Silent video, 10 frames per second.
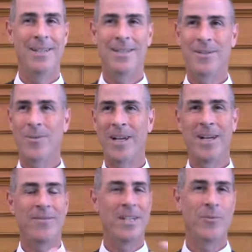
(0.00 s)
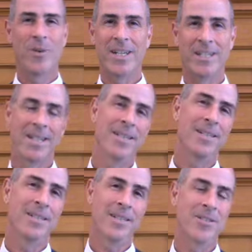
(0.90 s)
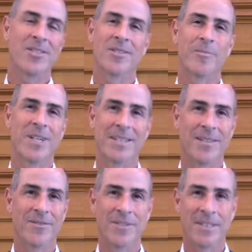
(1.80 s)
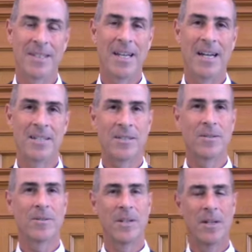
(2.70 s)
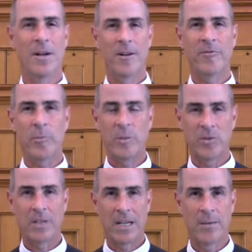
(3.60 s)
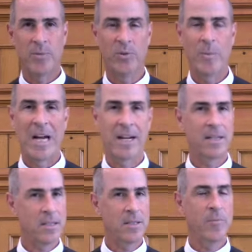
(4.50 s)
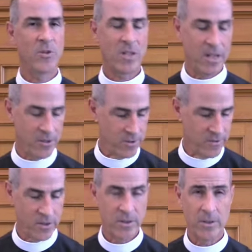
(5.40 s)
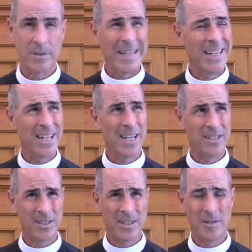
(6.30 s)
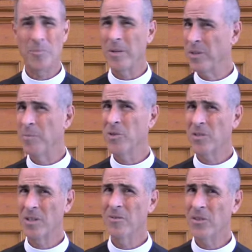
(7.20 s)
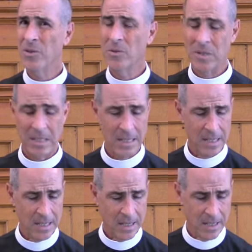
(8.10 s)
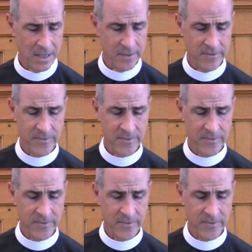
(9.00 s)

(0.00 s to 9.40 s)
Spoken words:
Do I have any right to insert myself into that? So often people kind of pull back. It's the most controversial, and I actually think probably the most confused of